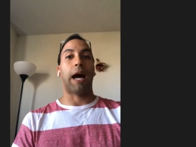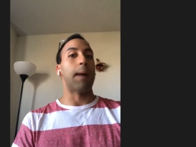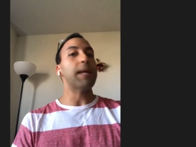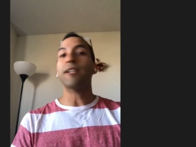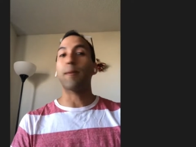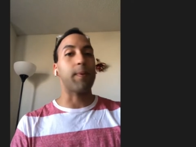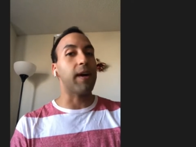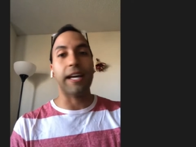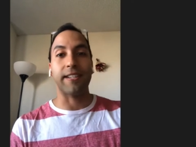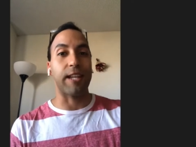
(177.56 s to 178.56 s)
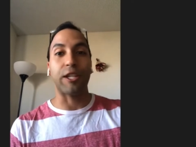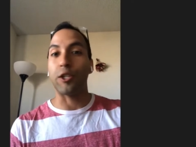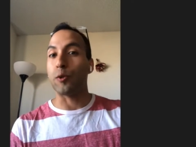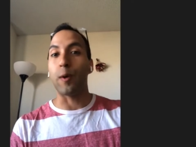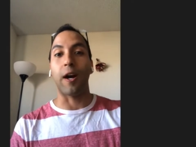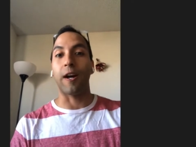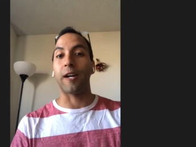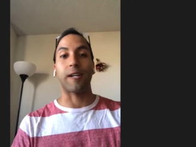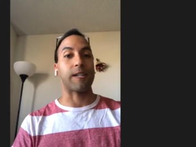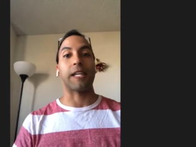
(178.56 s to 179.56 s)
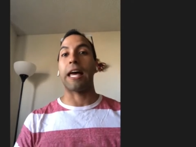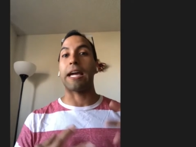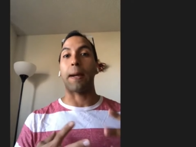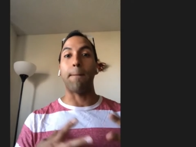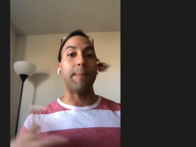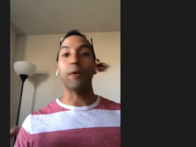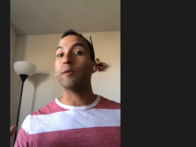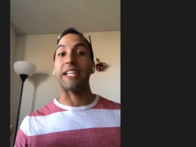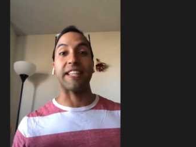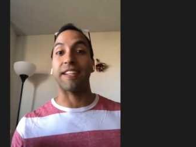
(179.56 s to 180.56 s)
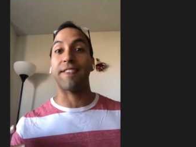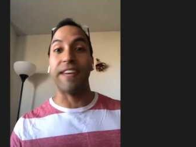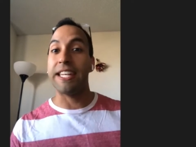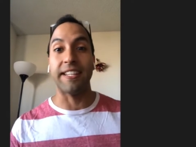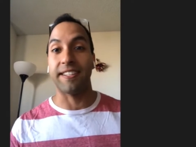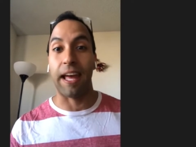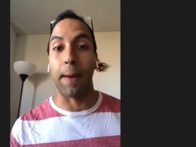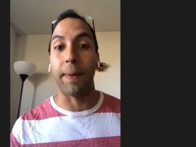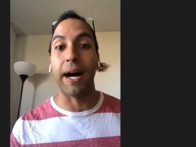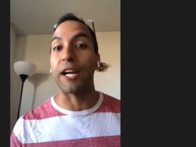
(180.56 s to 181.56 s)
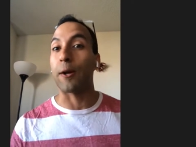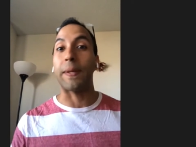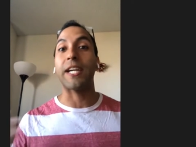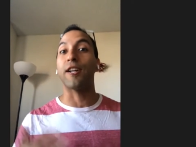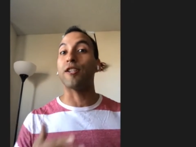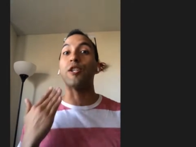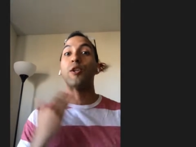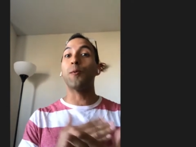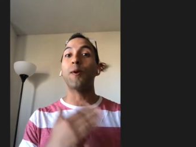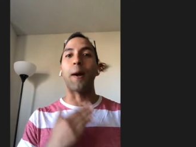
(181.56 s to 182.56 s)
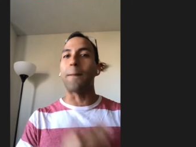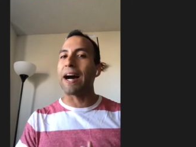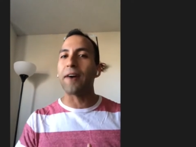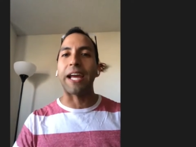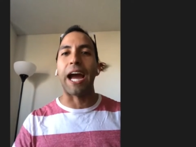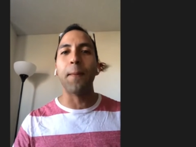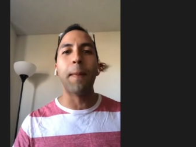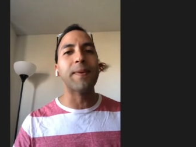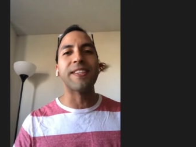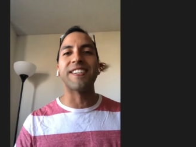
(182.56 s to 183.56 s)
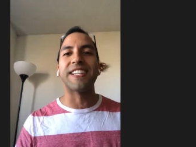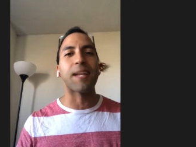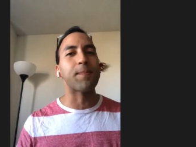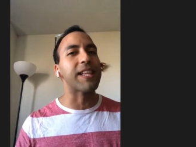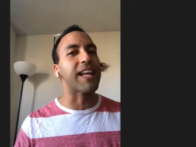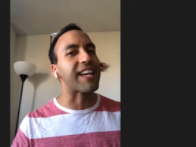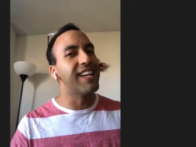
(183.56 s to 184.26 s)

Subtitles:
I'm not surprised that you are like building this fitness empire because you were about it. I remember there days I'd be like,